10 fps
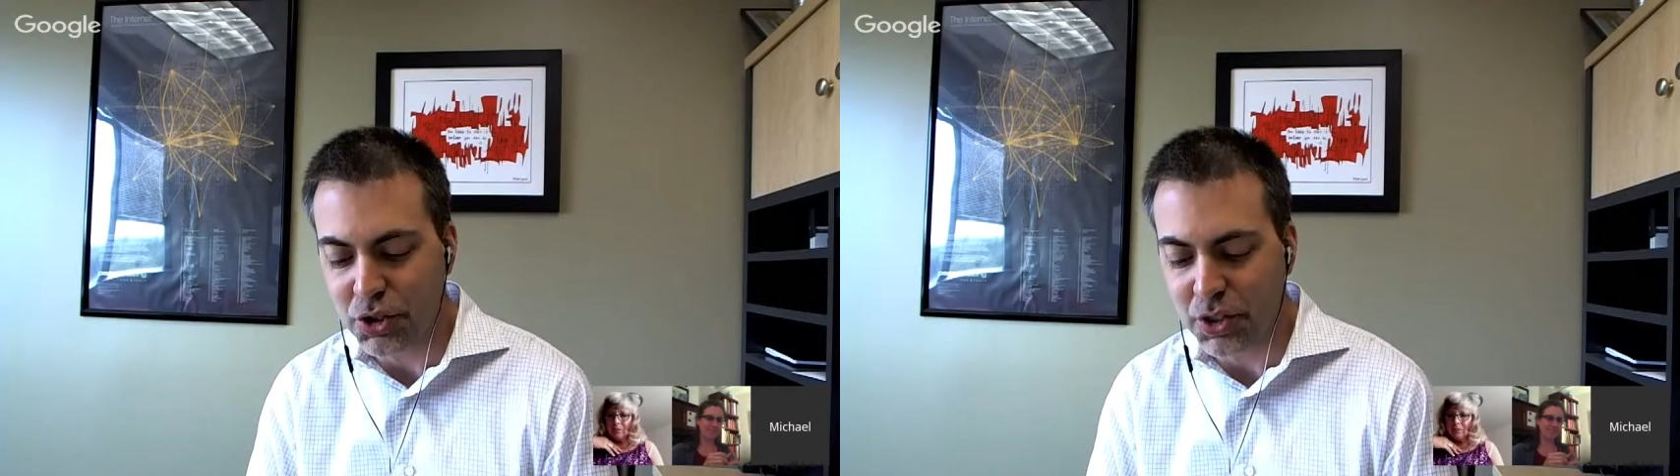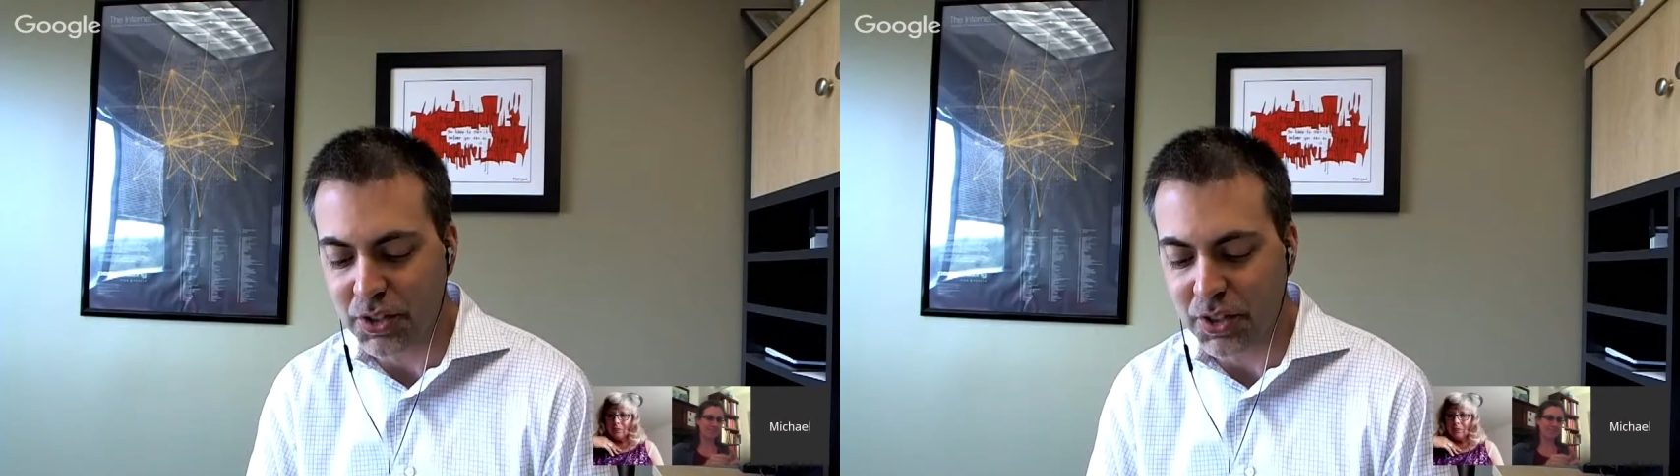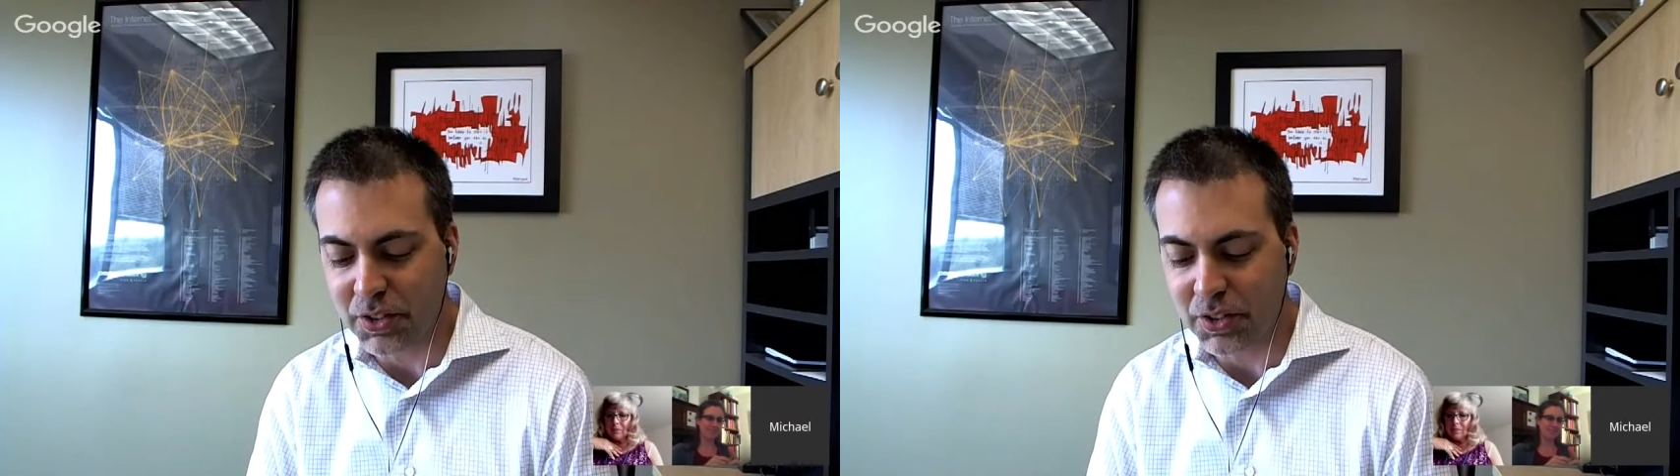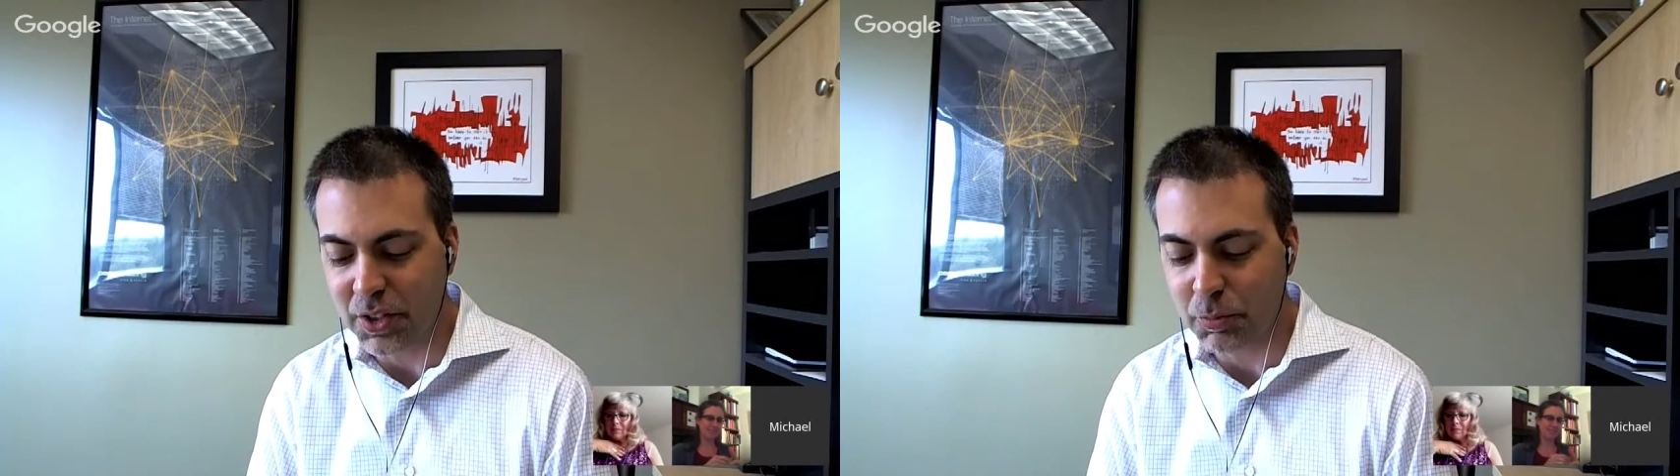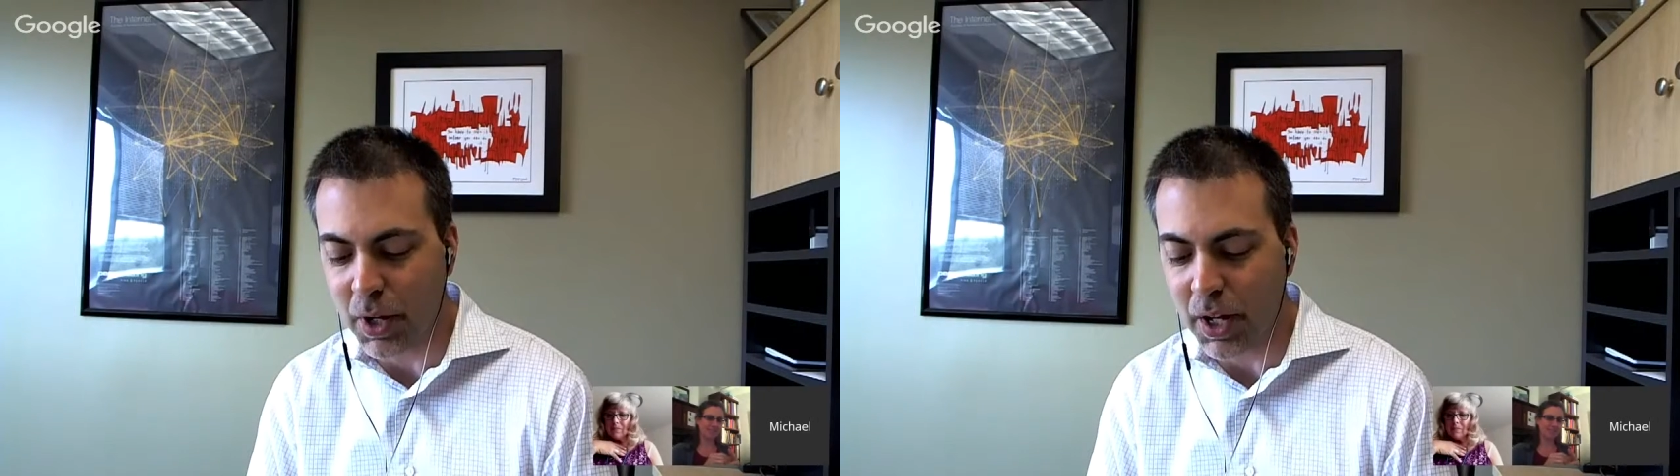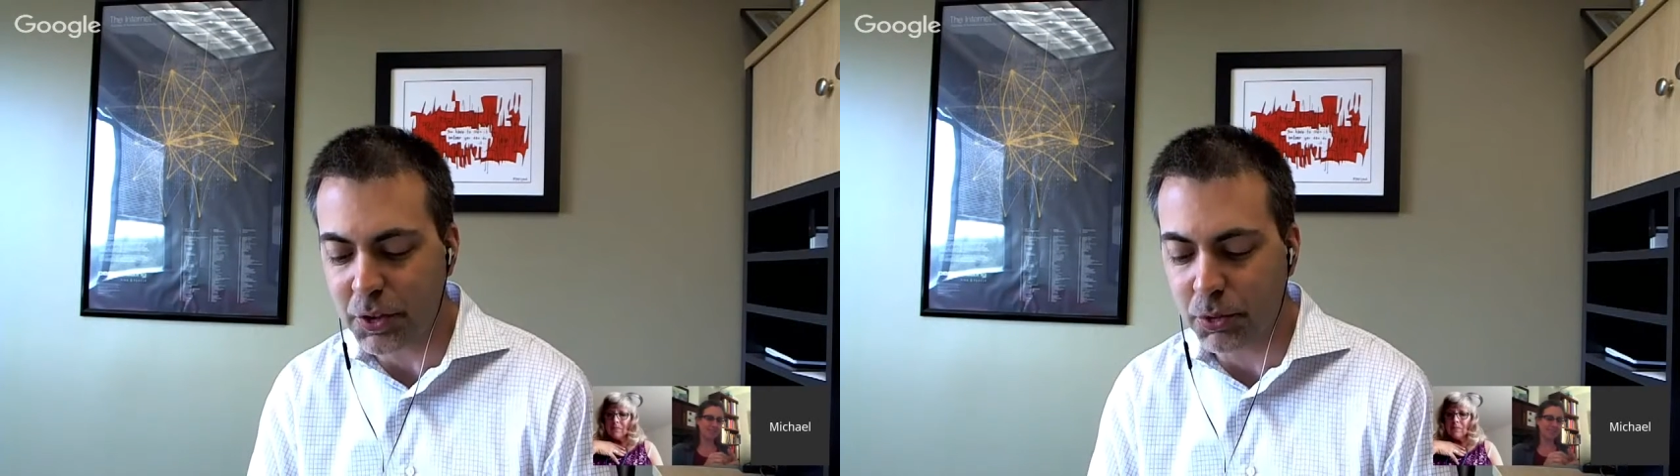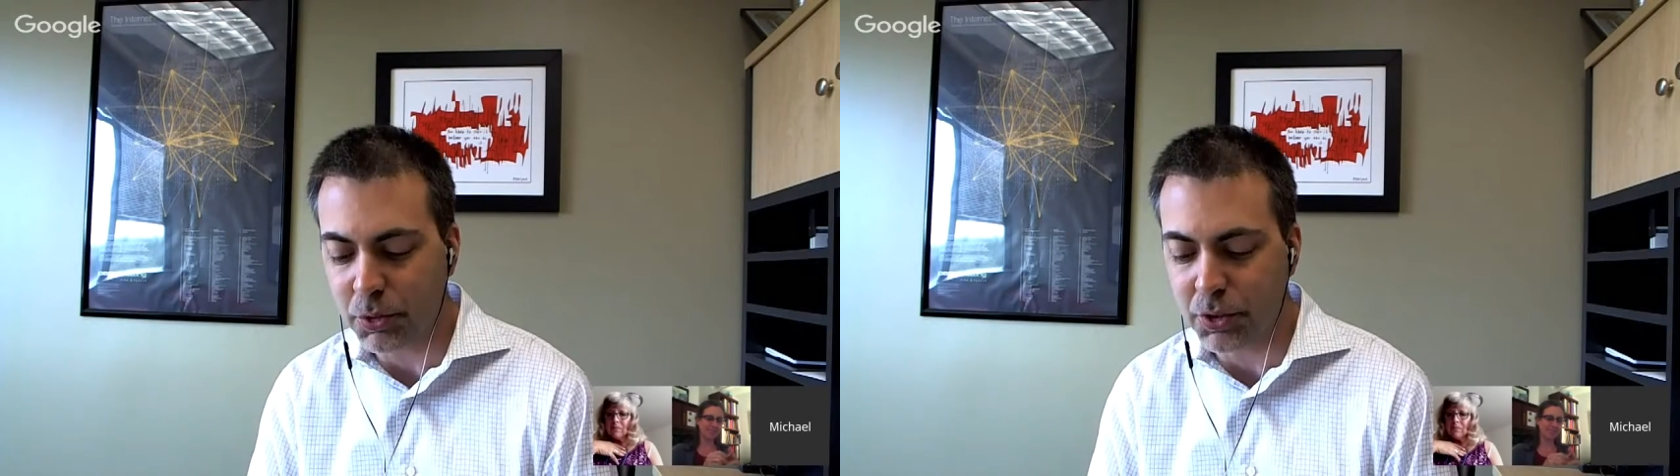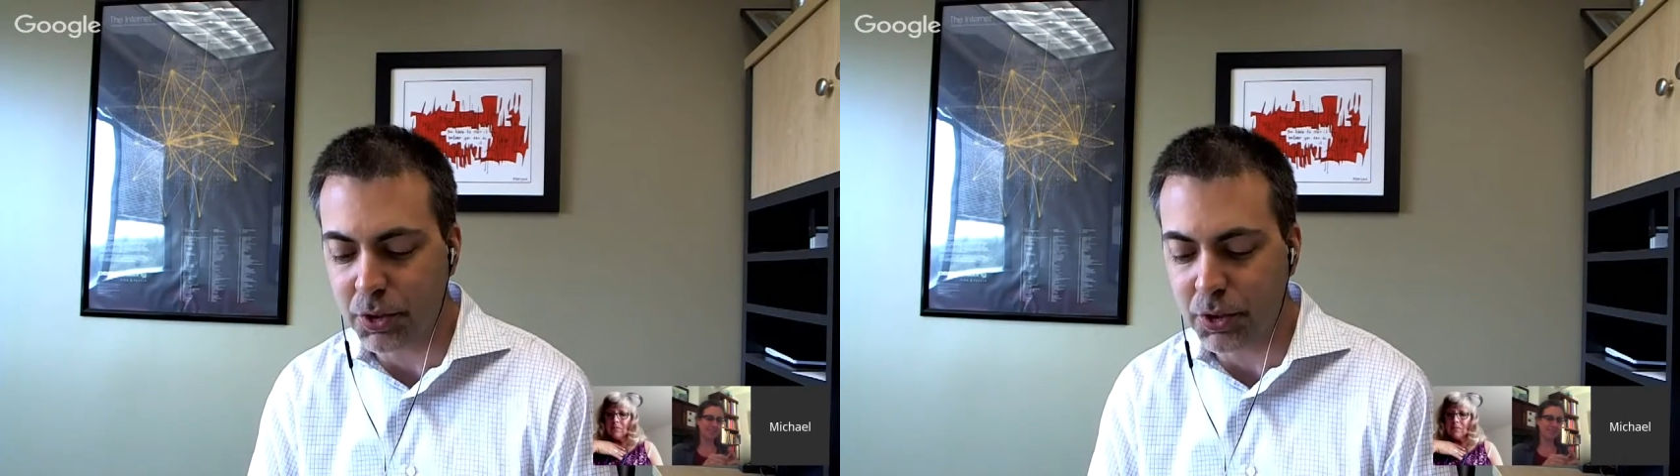it says it is
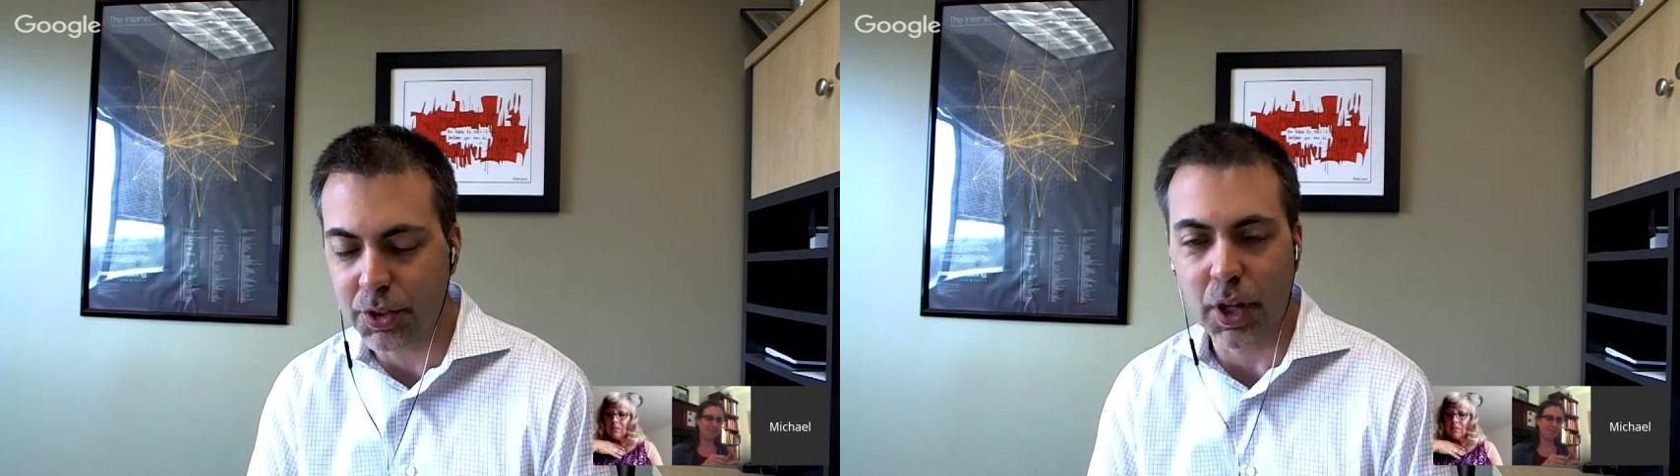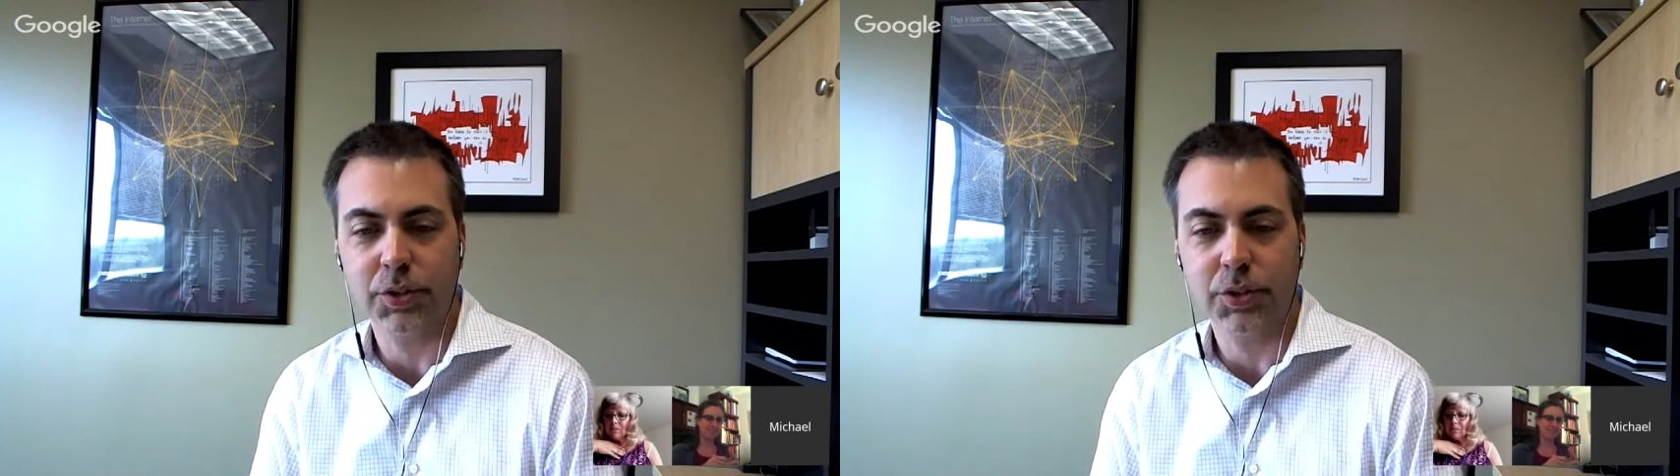possible to,